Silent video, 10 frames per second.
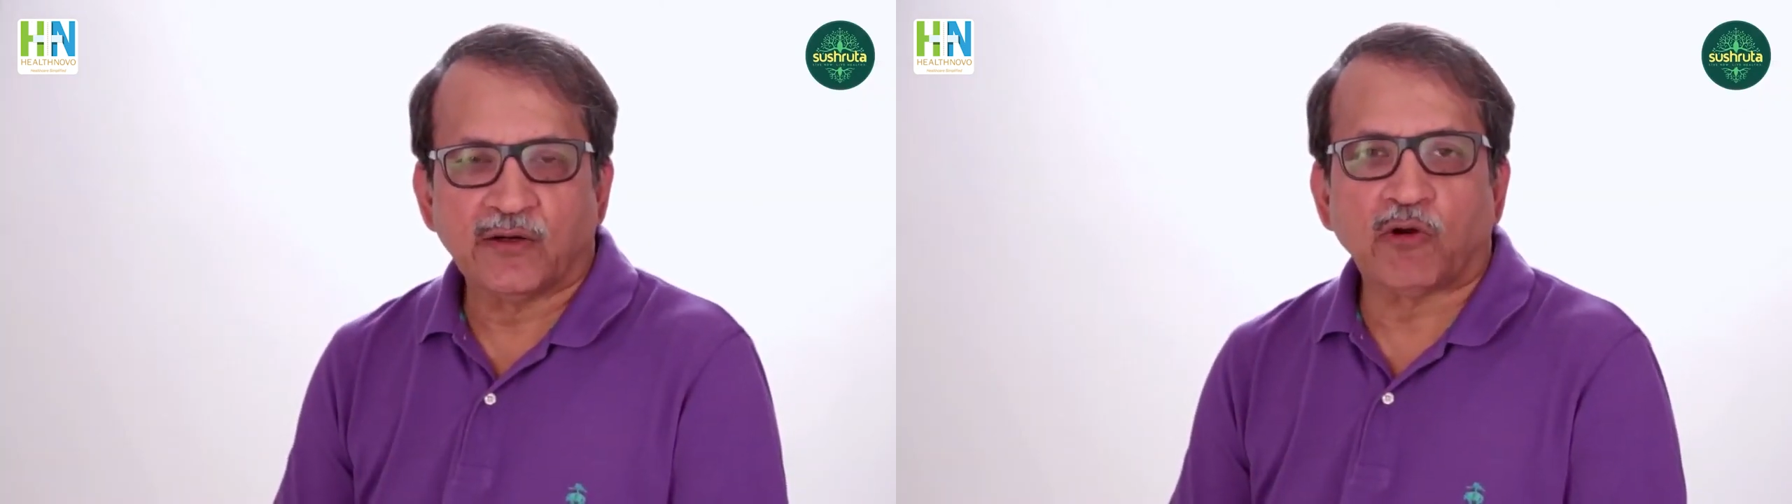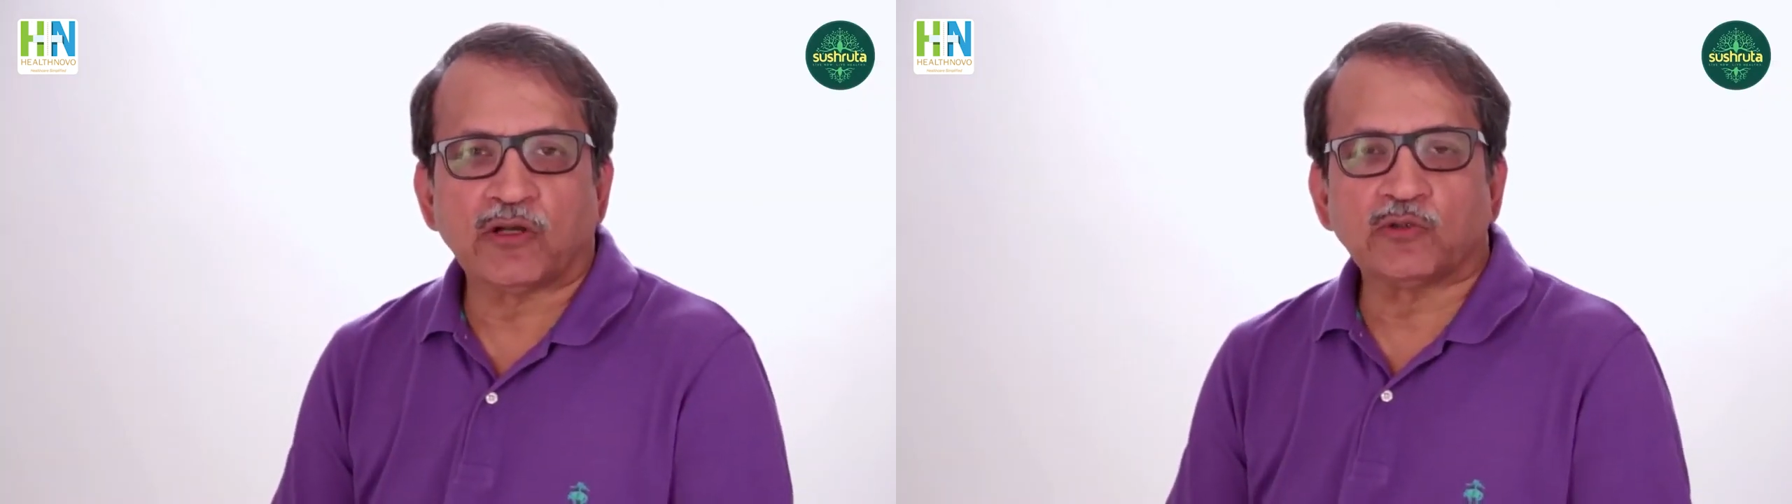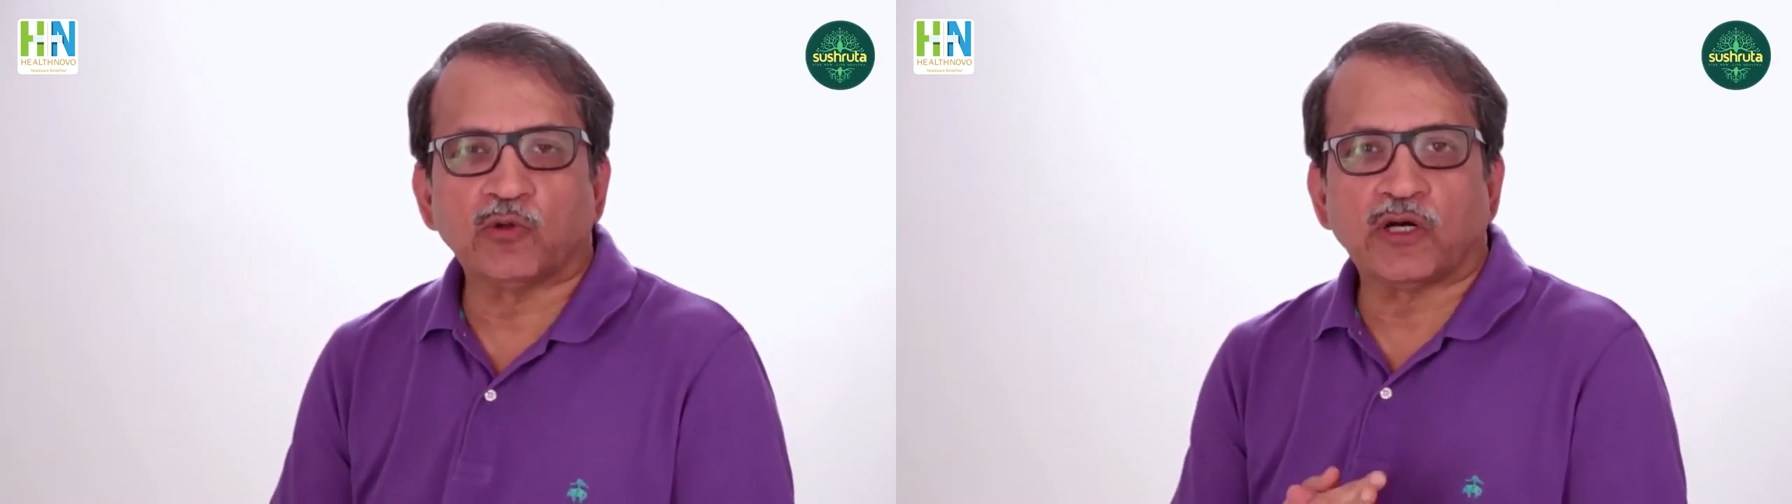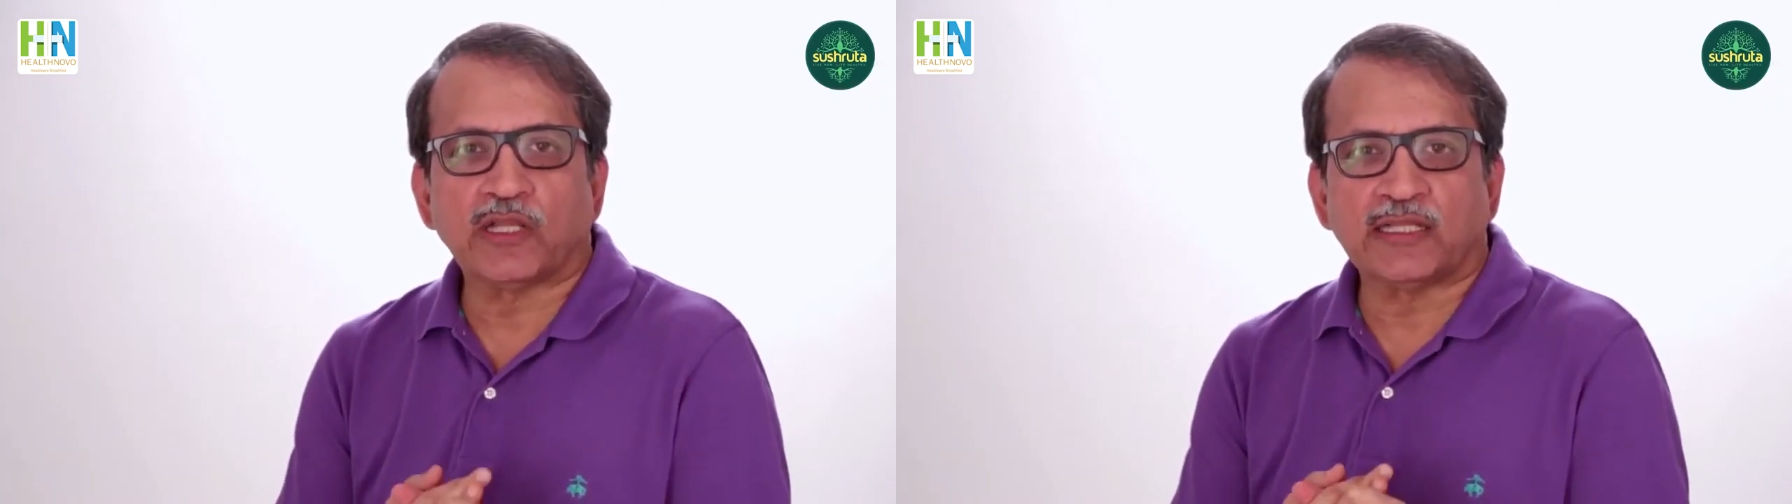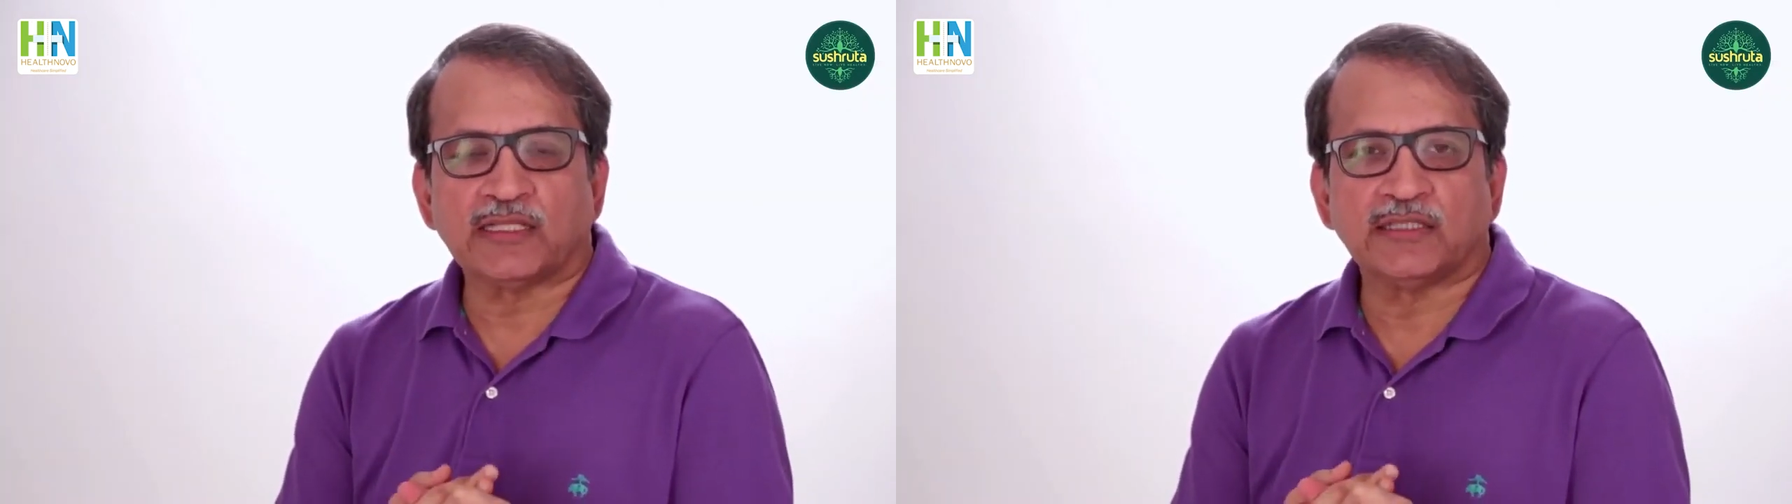What is
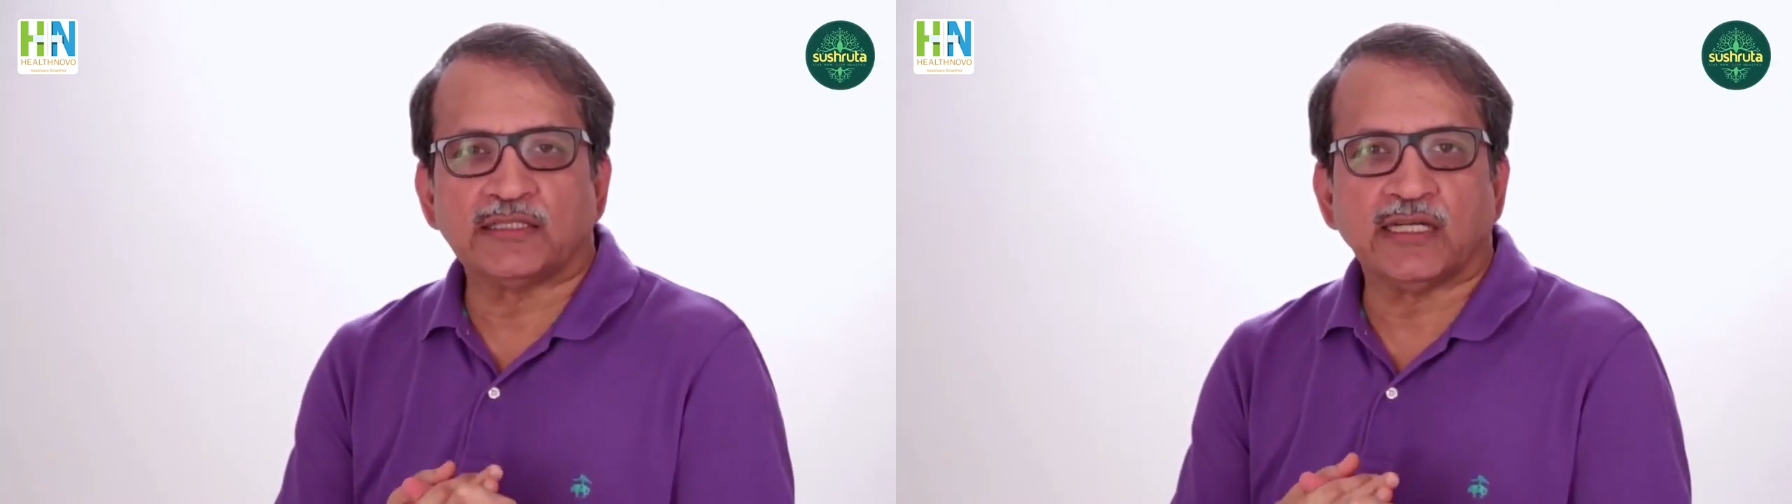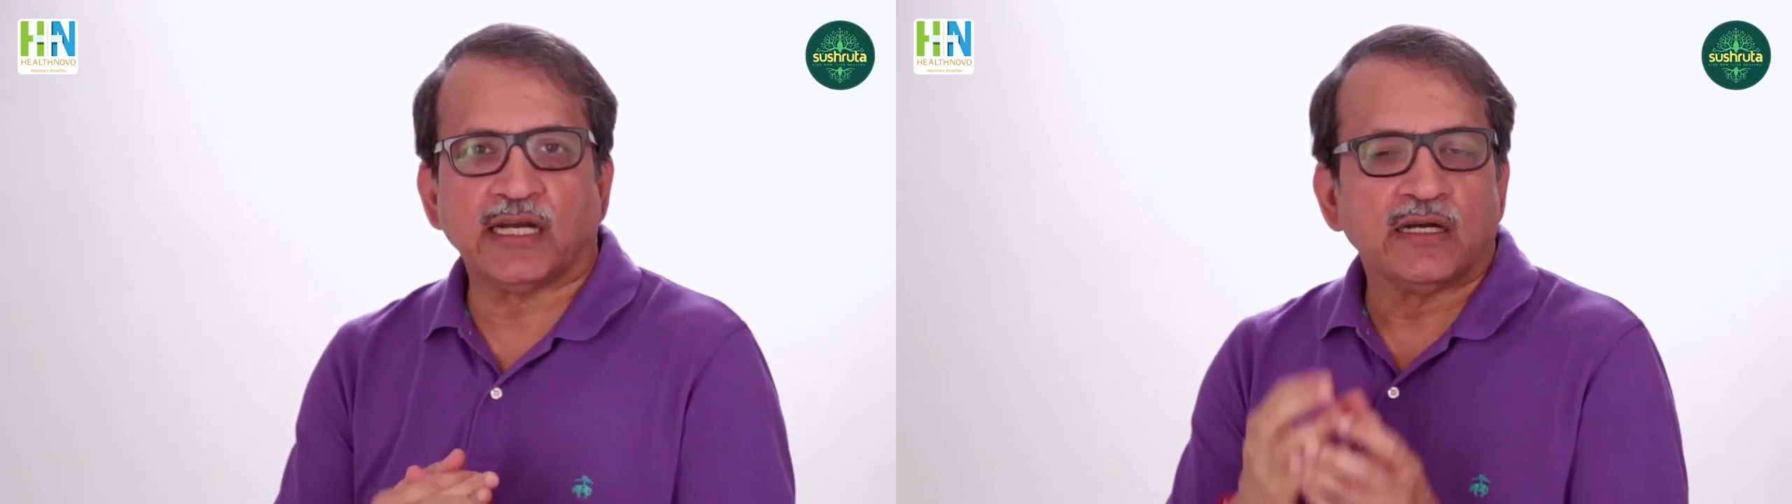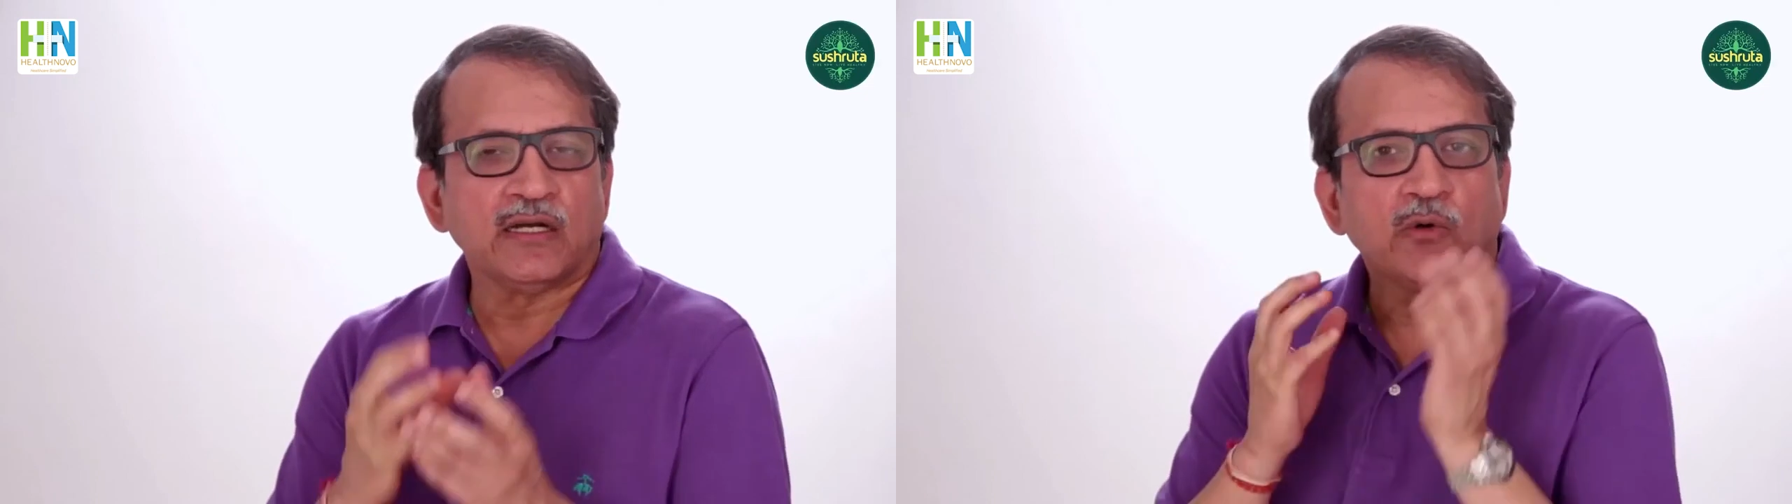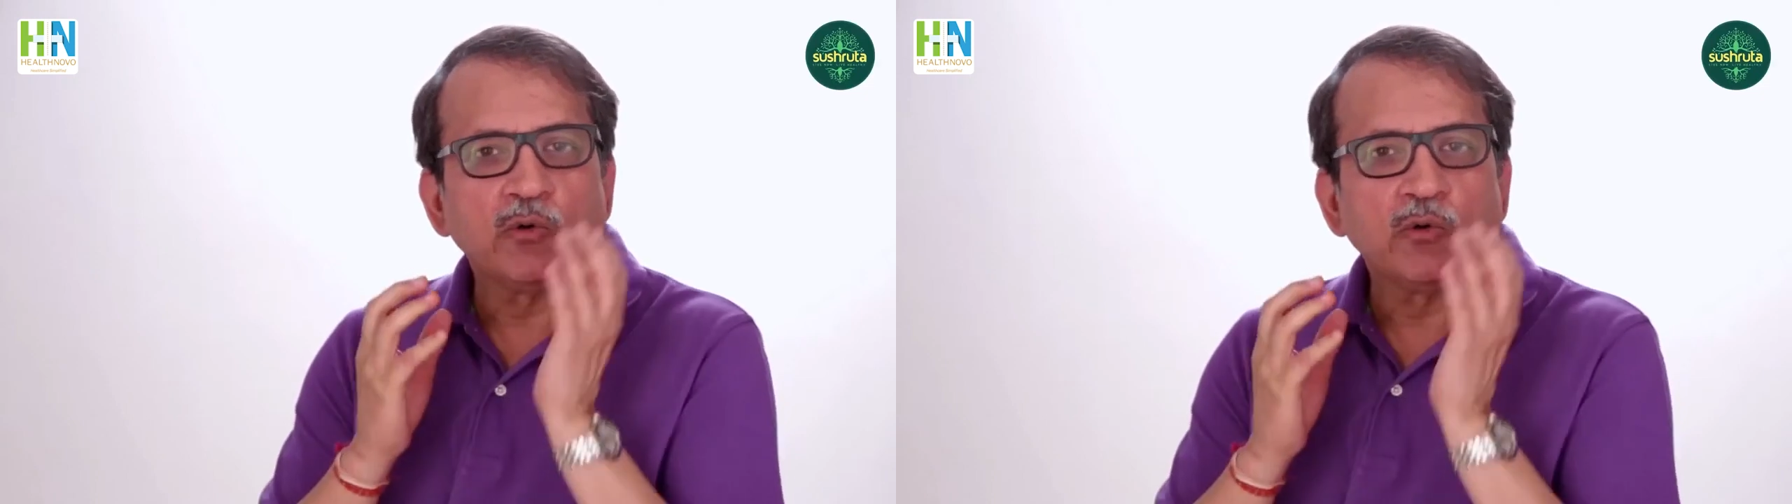local anesthesia?